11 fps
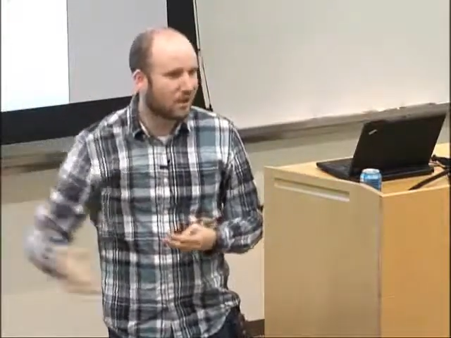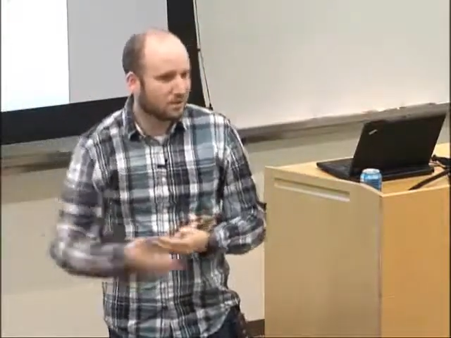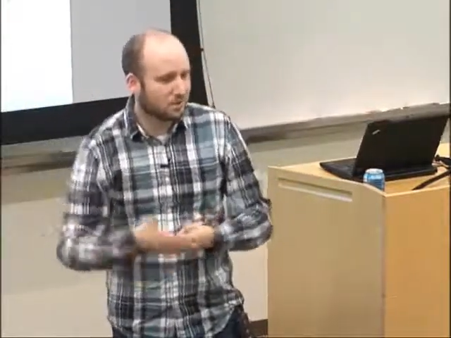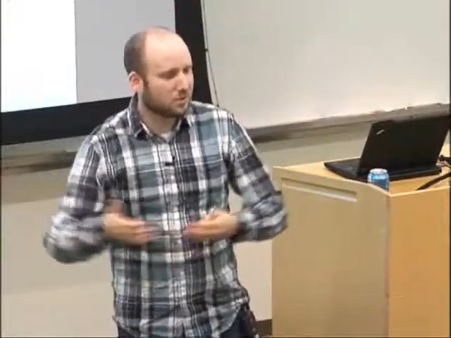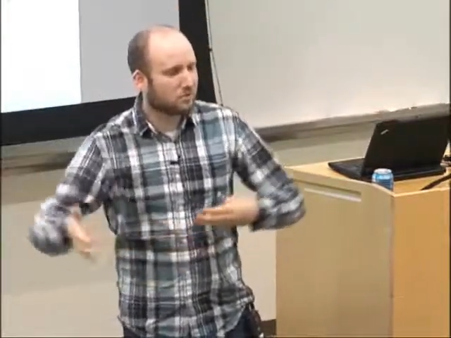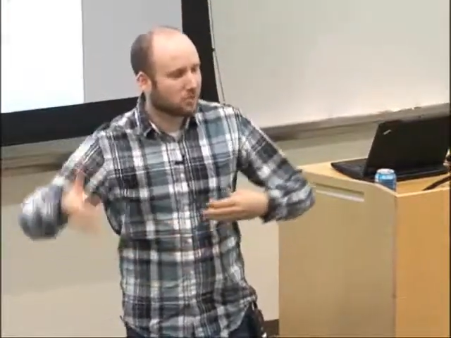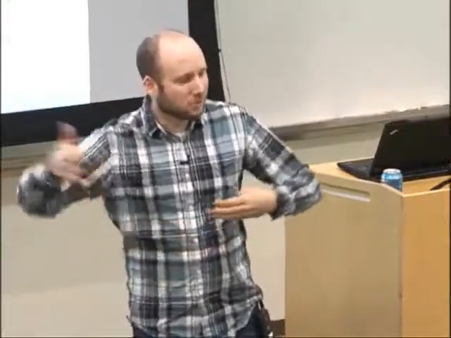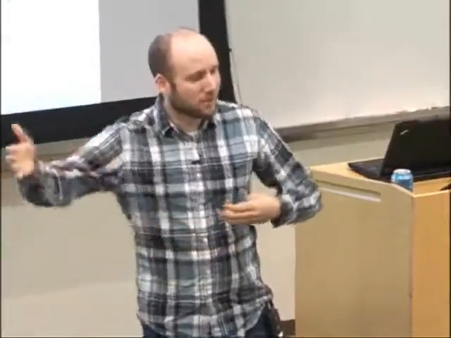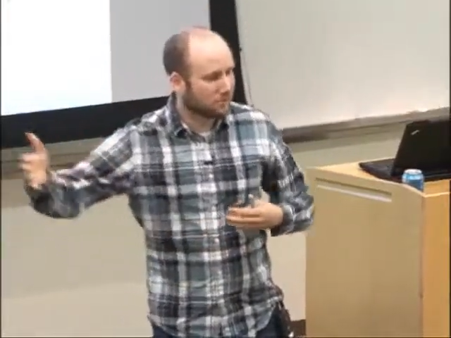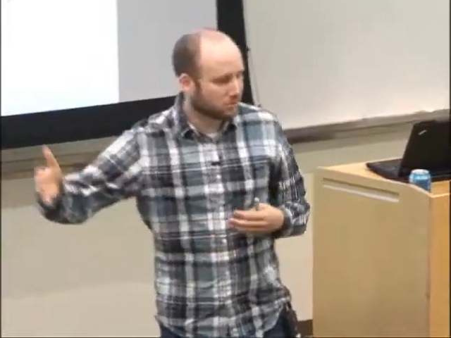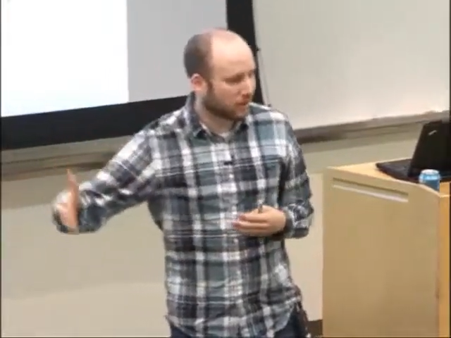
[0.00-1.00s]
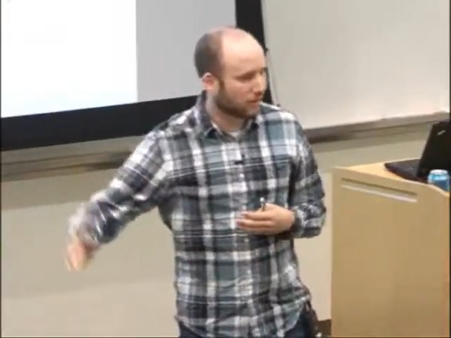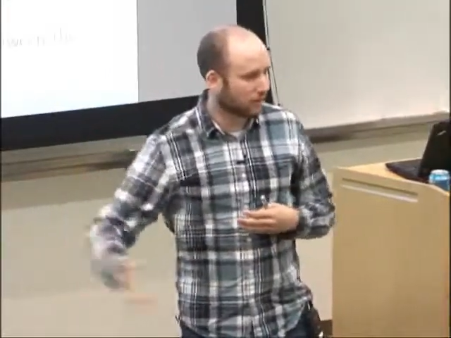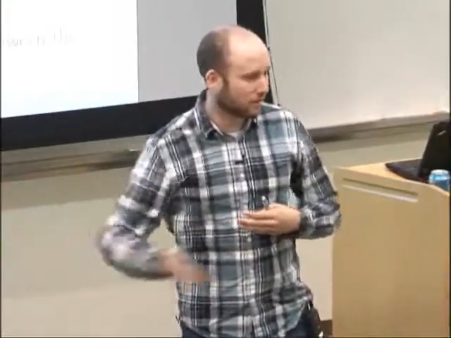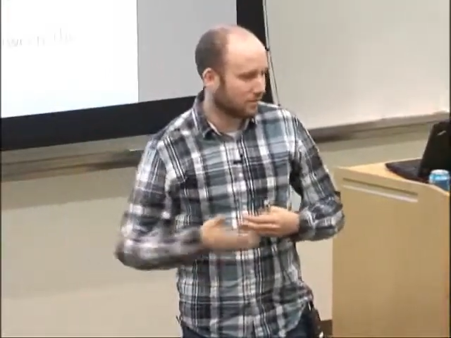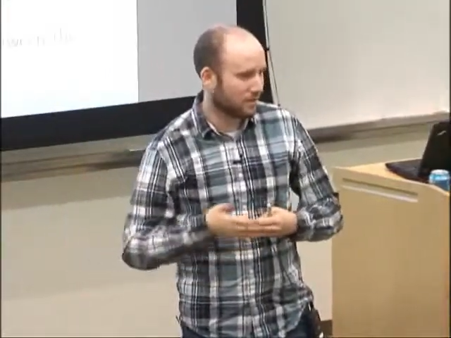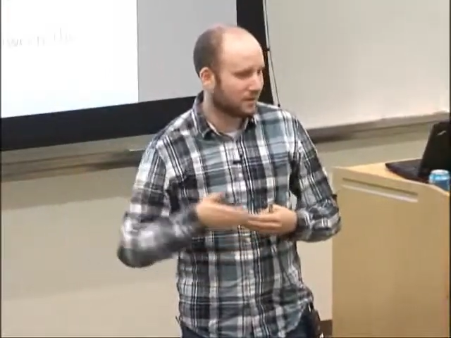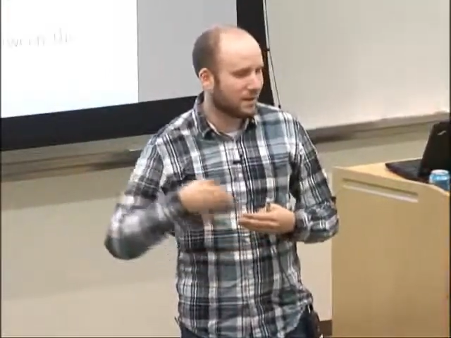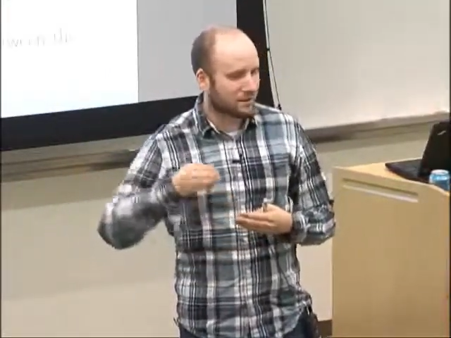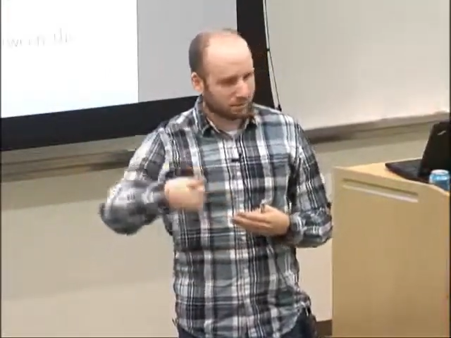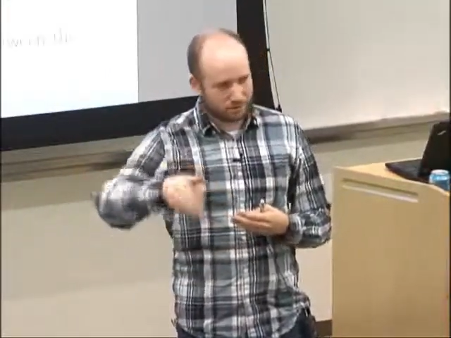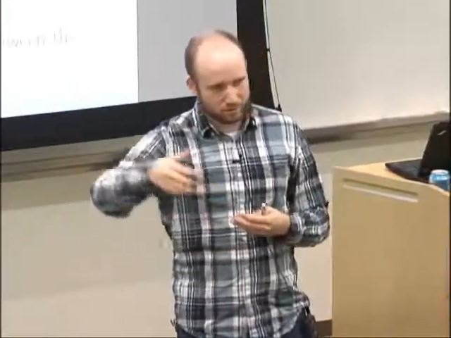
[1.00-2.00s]
you would still get a scaling limit, and
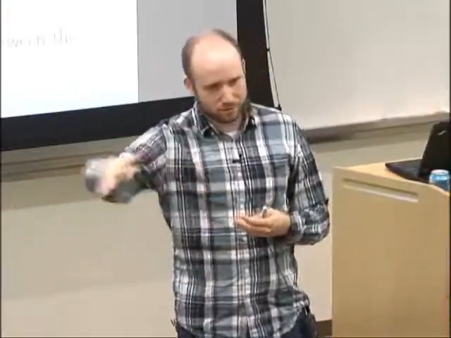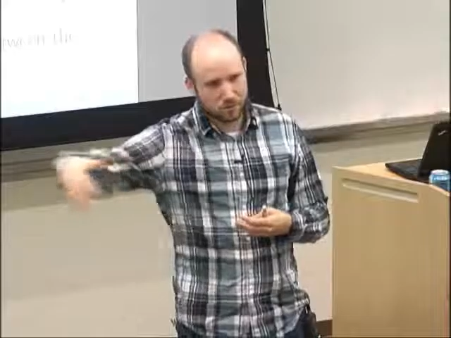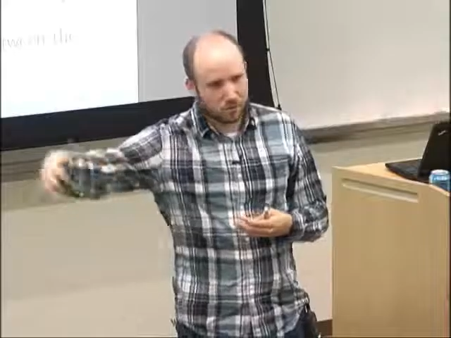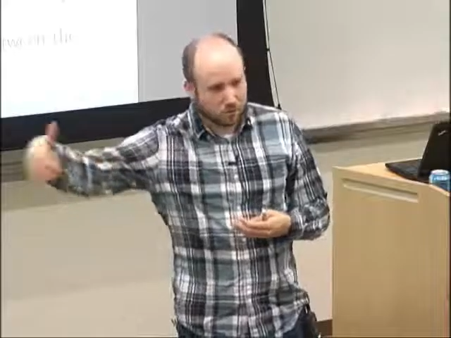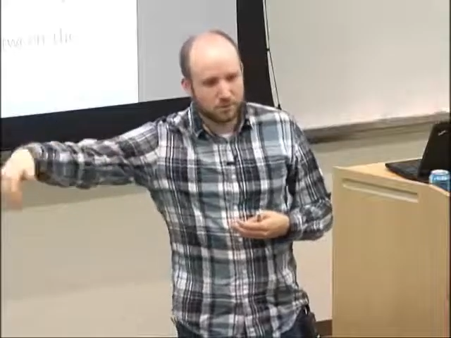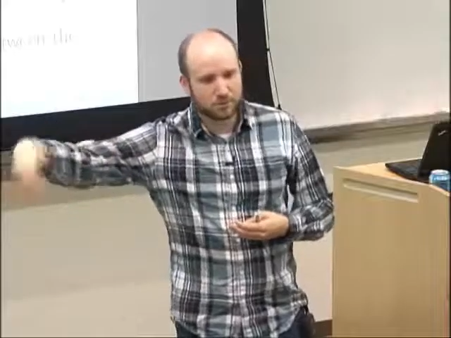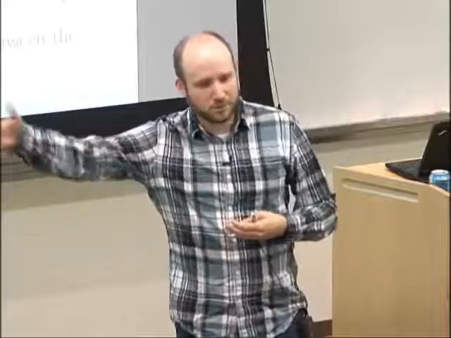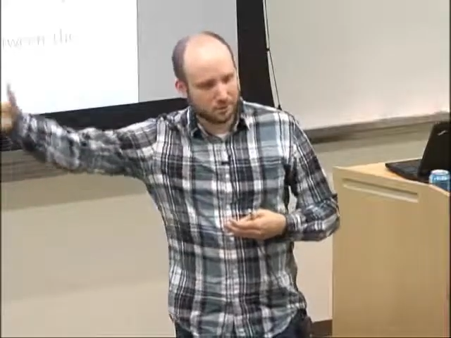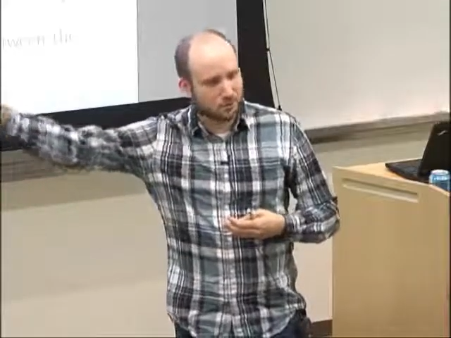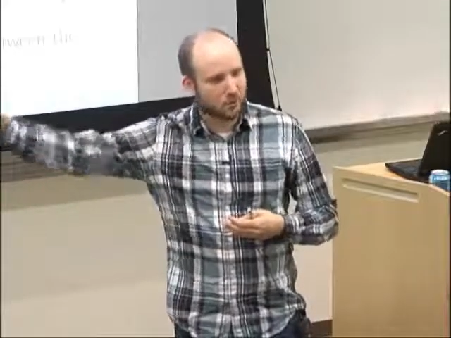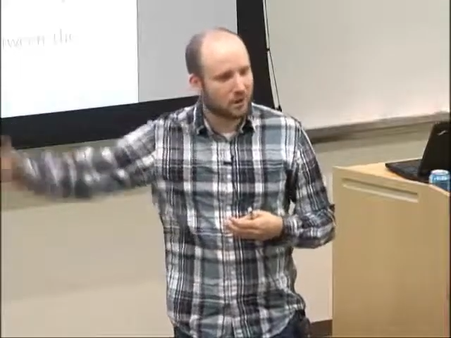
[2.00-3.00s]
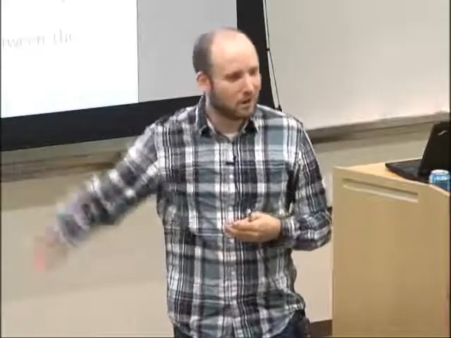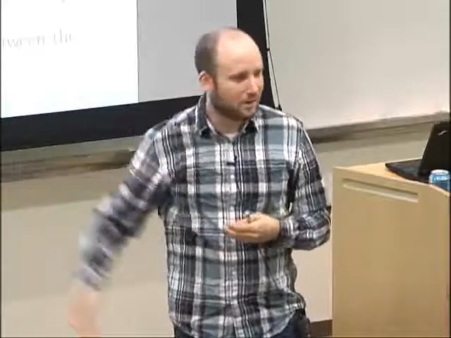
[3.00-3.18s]
that 2, 3, or 4,